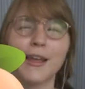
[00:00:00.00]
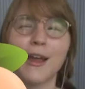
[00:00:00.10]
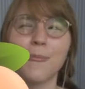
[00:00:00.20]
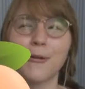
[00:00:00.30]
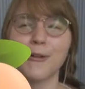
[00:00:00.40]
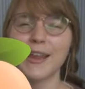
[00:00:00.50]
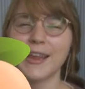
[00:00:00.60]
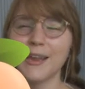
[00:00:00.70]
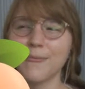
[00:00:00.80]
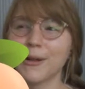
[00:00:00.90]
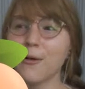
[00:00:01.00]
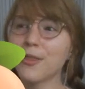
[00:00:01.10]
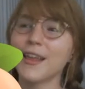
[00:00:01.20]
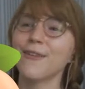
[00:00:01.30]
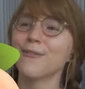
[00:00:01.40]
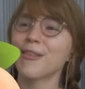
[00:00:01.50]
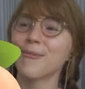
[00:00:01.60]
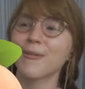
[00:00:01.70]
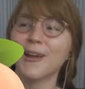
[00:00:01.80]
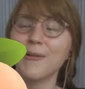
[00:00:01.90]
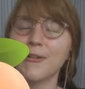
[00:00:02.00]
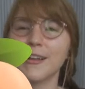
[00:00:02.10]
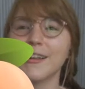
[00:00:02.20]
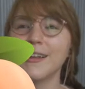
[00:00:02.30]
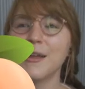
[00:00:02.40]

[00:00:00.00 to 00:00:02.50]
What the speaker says: care about ranking, but oh, thank you for subscribing.